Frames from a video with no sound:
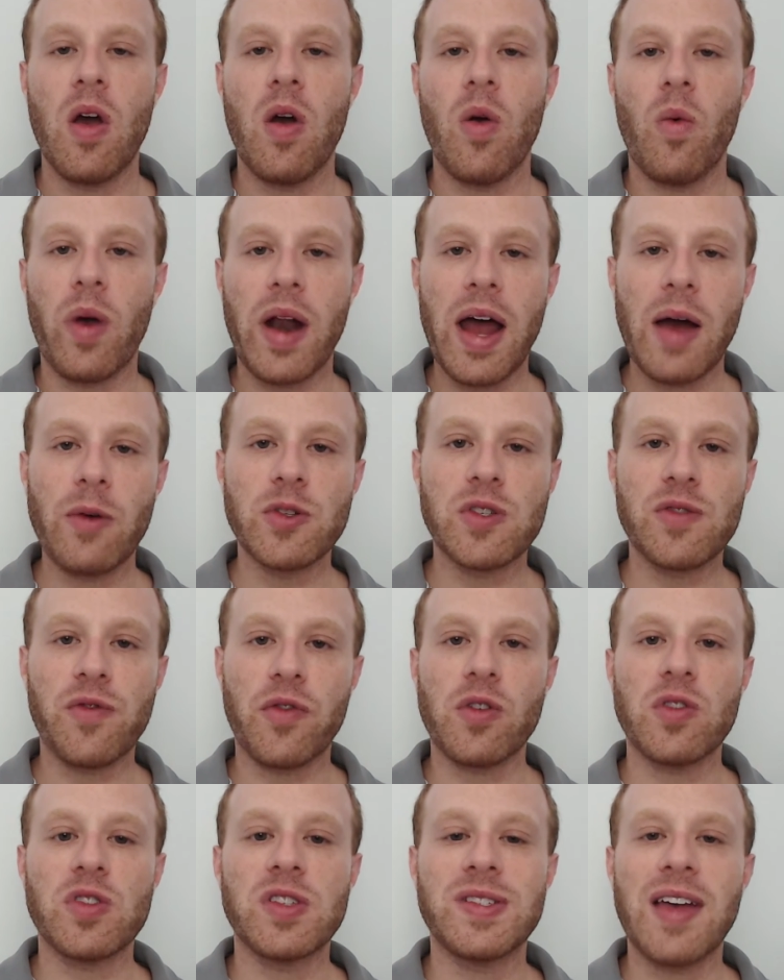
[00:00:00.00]
When I was
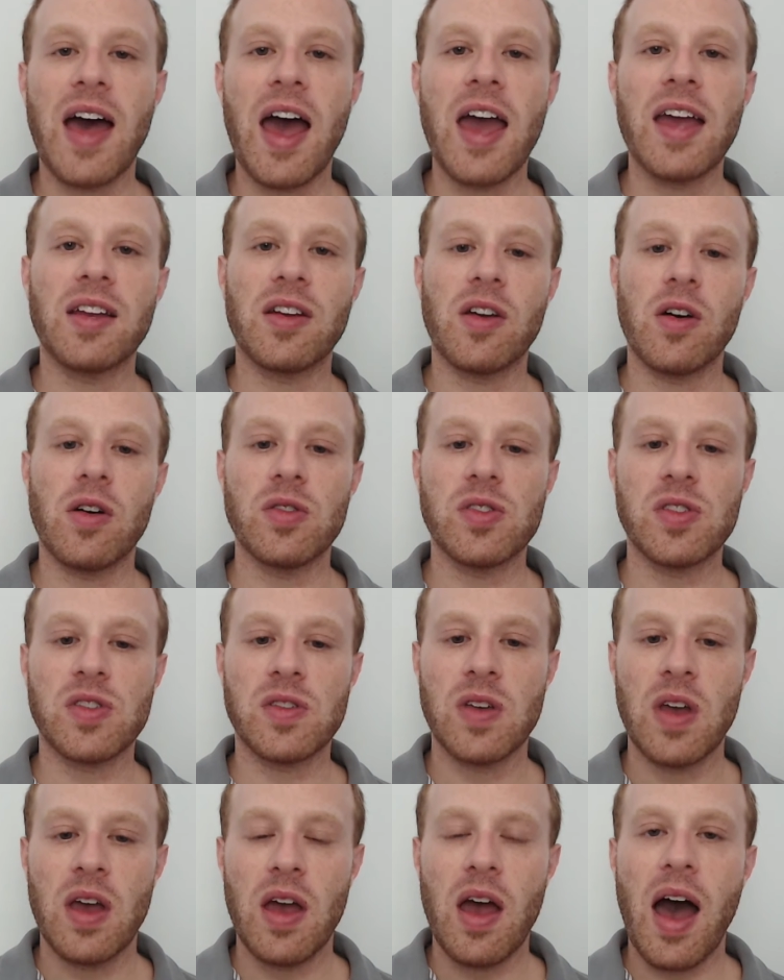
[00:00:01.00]
first
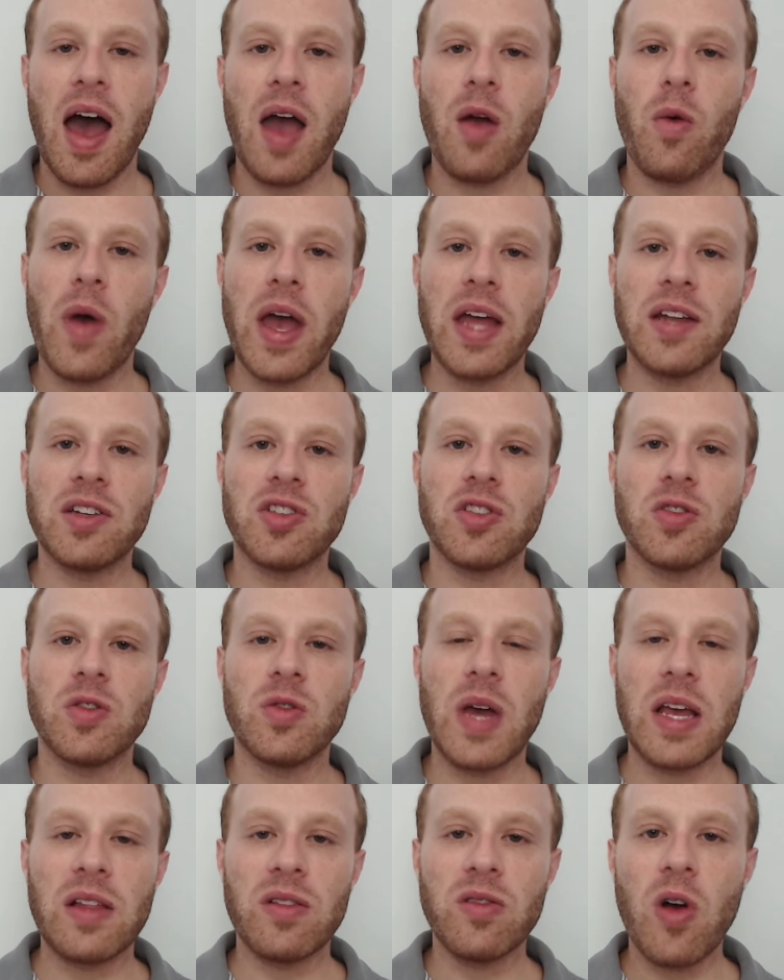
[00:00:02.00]
diagnosed, I went to
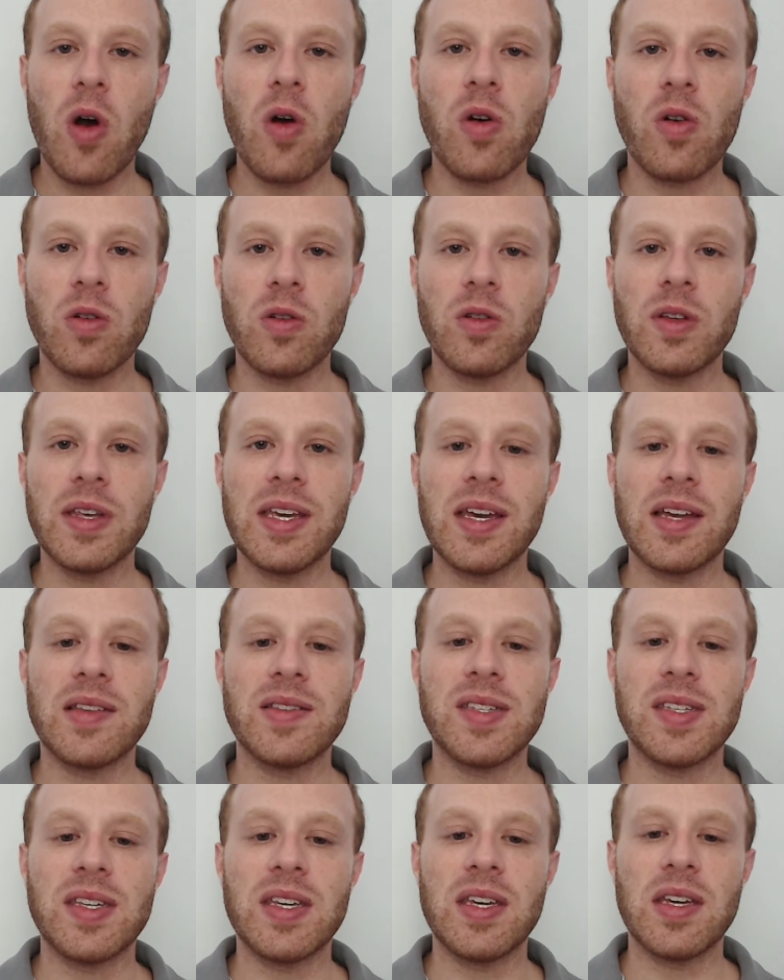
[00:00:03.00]
a local
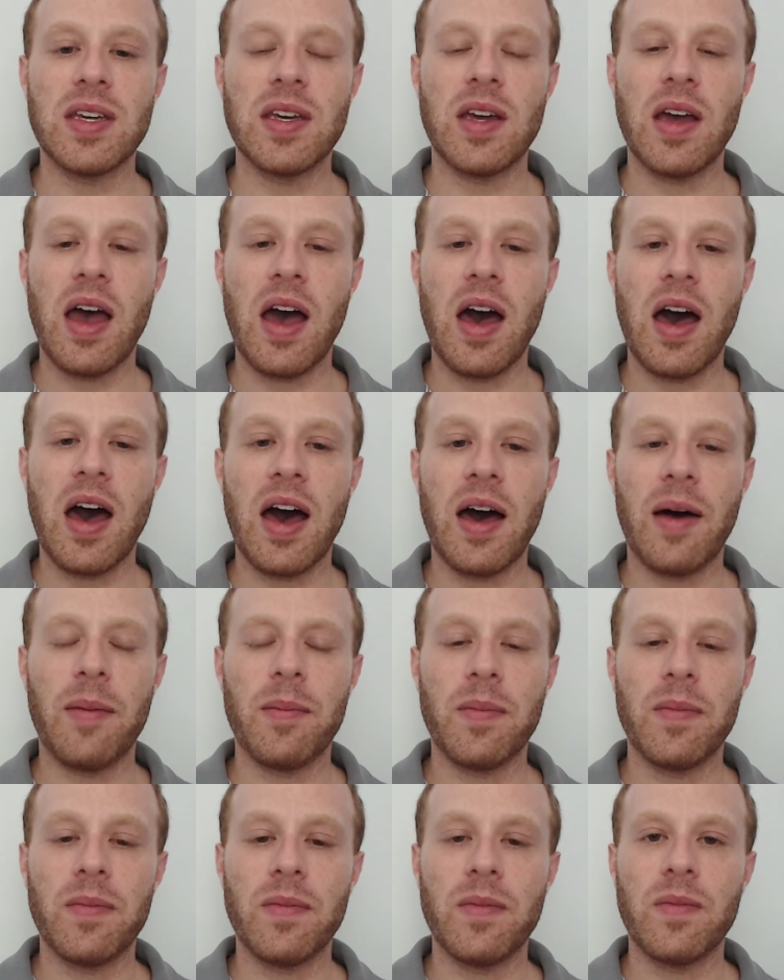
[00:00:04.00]
ENT
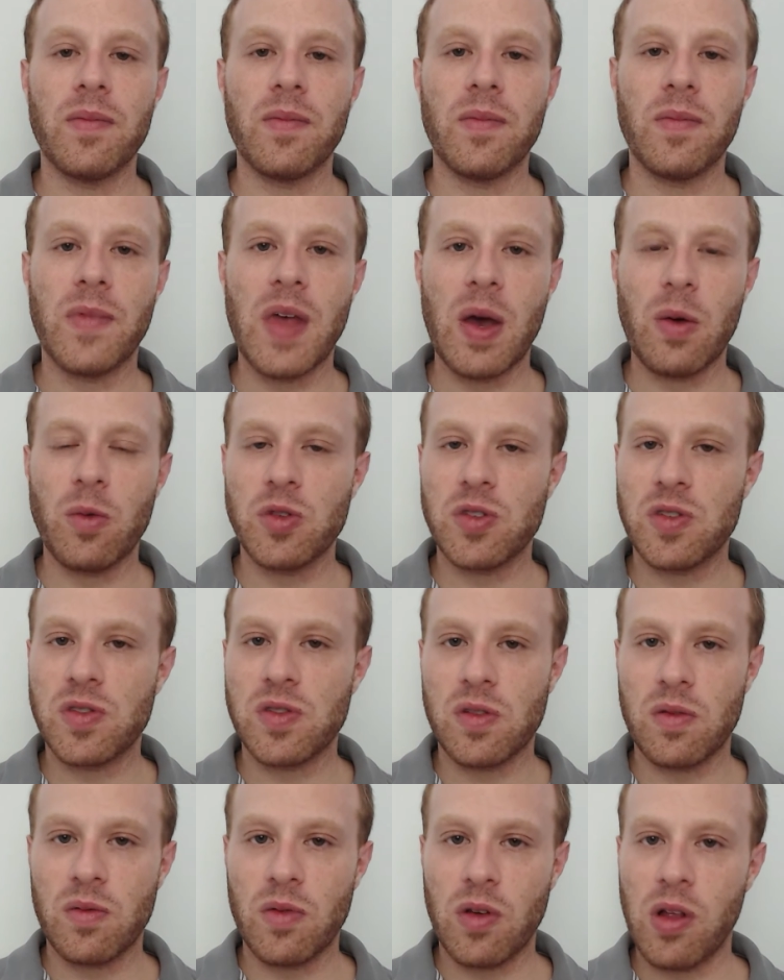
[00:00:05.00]
that was
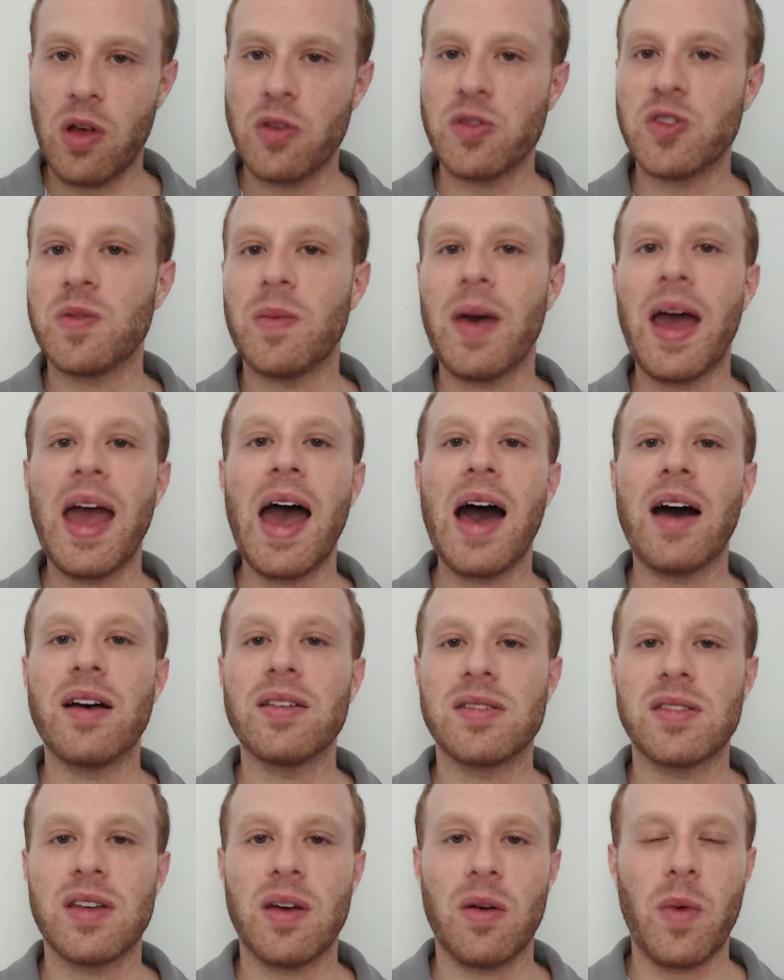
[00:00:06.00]
close to my
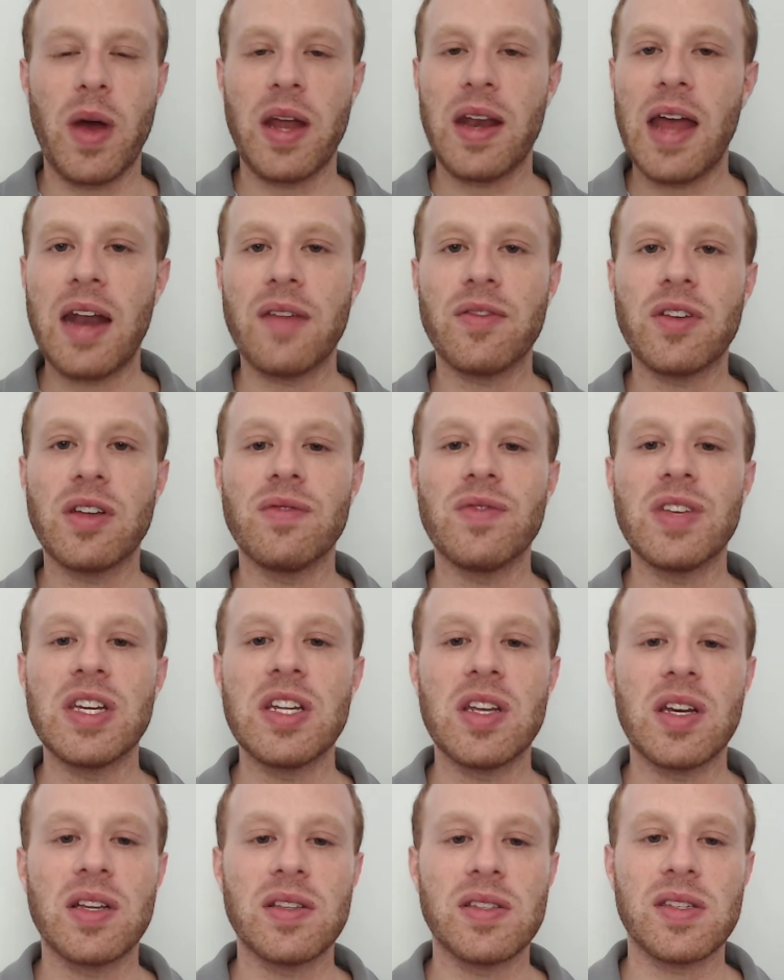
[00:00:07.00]
house. I went out of
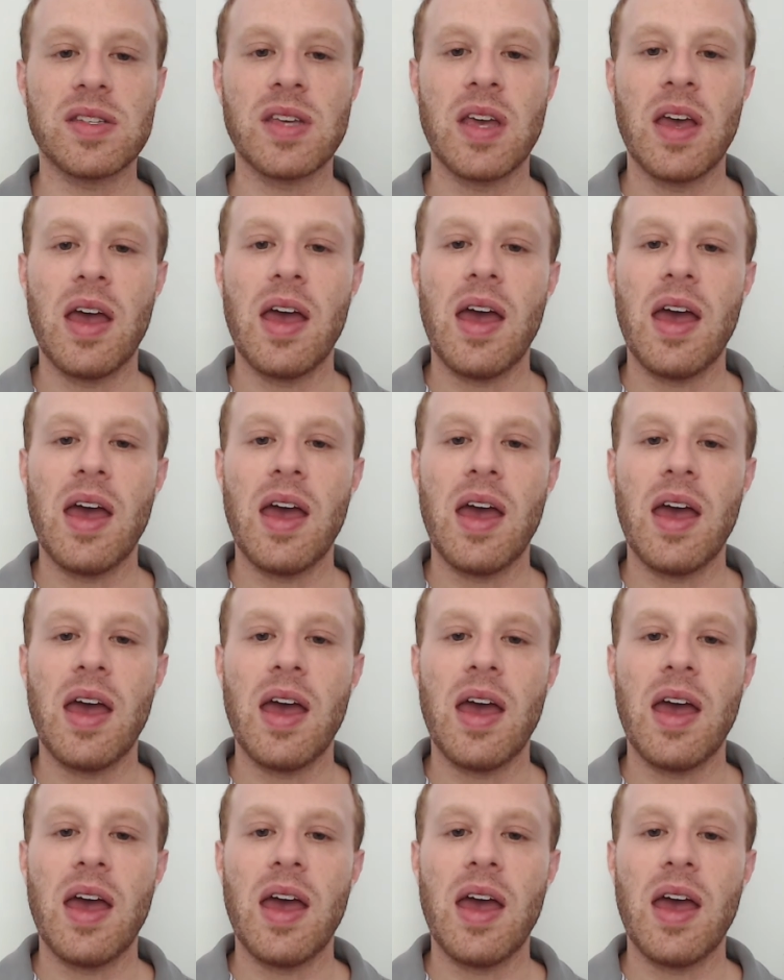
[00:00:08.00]
convenience.